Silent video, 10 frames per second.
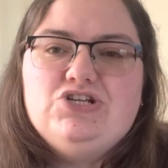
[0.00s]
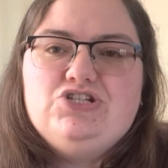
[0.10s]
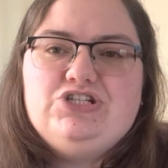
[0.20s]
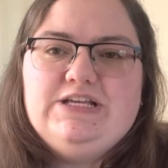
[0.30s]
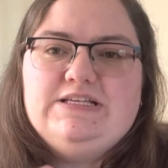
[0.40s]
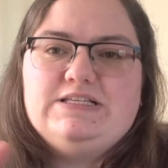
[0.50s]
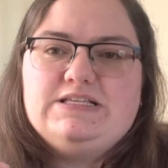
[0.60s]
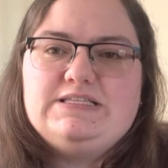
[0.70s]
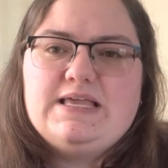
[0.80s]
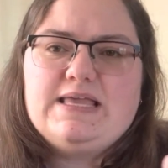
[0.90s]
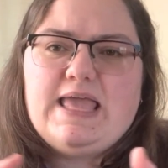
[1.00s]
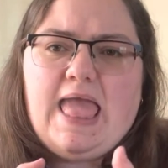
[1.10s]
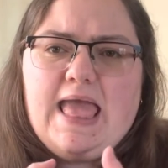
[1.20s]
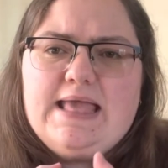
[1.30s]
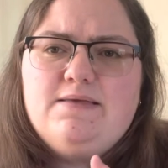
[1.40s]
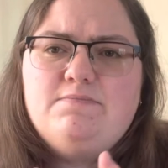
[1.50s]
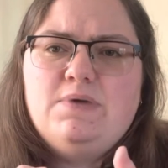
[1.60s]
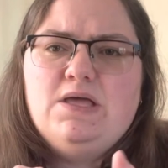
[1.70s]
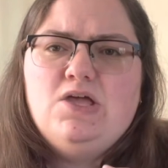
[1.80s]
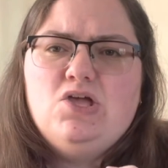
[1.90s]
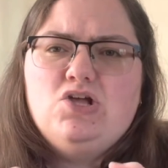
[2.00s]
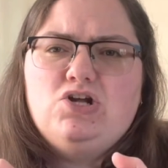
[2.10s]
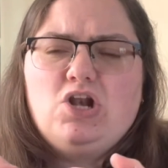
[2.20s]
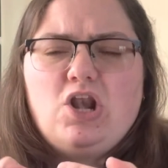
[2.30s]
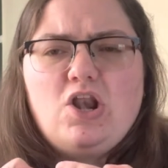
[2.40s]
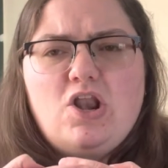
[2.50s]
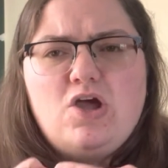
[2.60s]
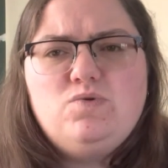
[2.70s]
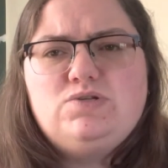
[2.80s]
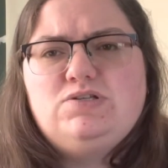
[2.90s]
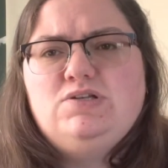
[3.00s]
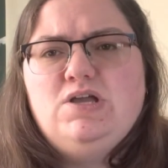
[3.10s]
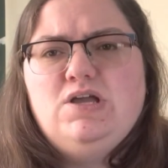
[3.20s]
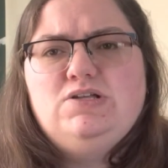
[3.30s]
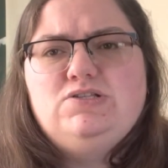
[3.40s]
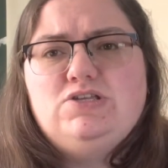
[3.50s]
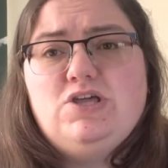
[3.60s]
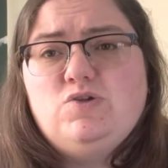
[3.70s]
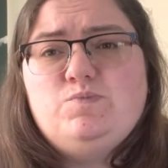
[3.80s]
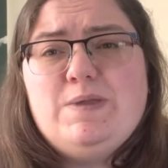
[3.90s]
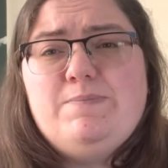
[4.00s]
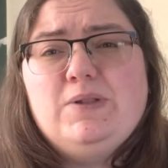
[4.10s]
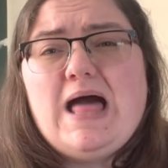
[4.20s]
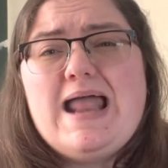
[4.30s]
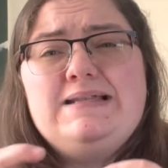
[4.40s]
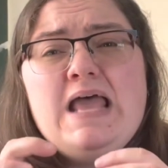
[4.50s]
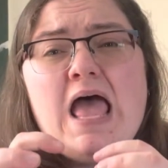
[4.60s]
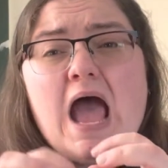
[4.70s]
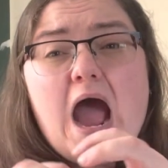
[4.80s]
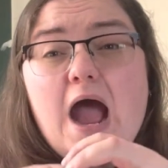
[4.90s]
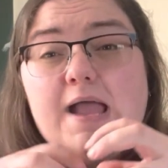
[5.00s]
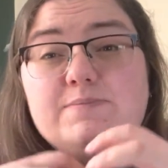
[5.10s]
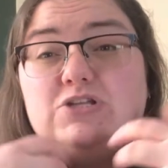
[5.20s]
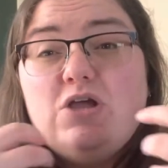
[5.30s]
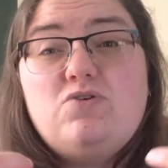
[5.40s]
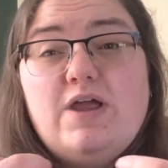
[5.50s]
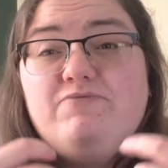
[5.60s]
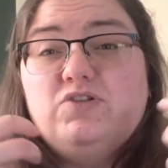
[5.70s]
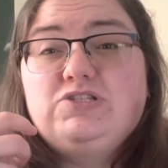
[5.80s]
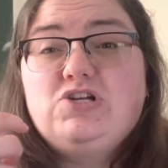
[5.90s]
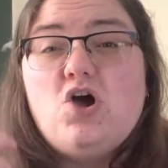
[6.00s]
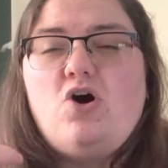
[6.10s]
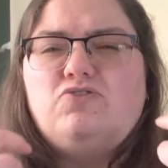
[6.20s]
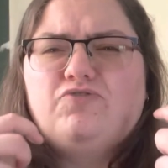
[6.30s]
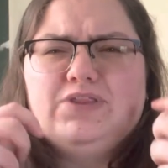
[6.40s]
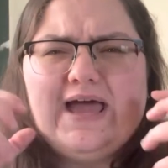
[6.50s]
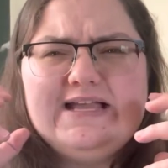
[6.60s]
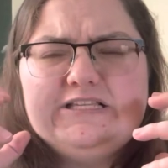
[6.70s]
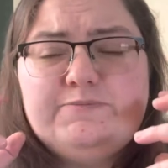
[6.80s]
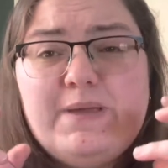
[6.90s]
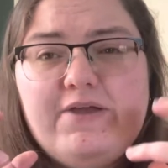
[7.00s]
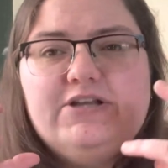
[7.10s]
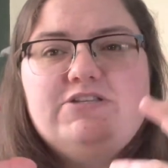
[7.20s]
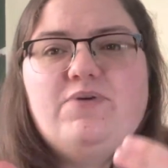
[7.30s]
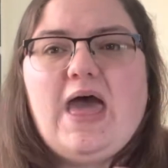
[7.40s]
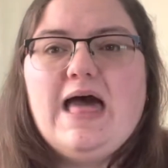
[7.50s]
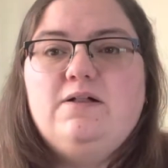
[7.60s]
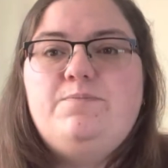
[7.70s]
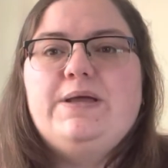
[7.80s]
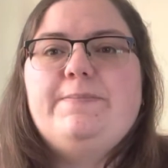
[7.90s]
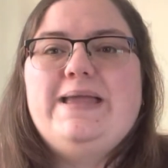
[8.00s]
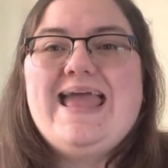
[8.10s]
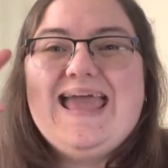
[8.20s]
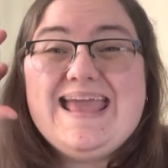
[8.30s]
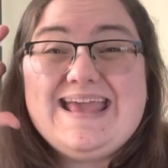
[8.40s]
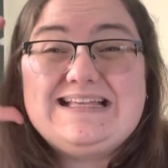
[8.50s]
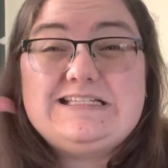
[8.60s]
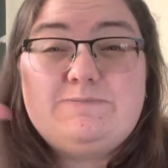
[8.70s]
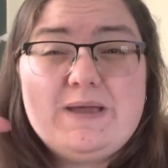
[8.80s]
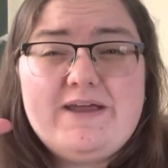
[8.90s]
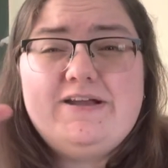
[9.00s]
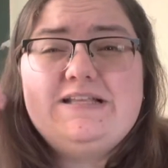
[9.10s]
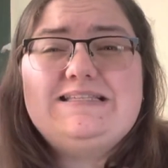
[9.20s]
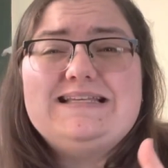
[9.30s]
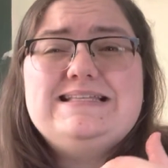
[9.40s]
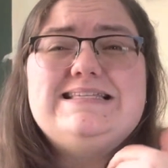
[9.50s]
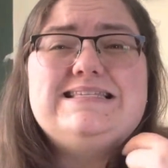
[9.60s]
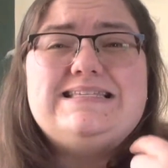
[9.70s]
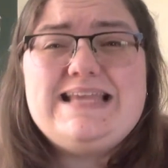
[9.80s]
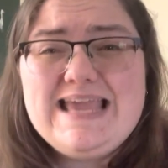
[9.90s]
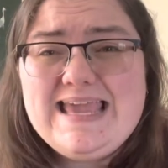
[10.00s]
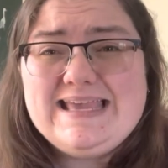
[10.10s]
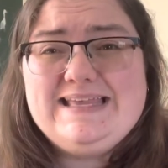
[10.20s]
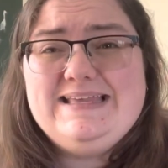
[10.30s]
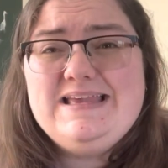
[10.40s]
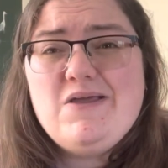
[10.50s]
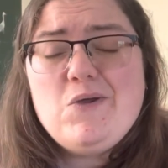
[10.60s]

Jesus came close to those people. And I am so grateful to God for that experience, for helping me experience and see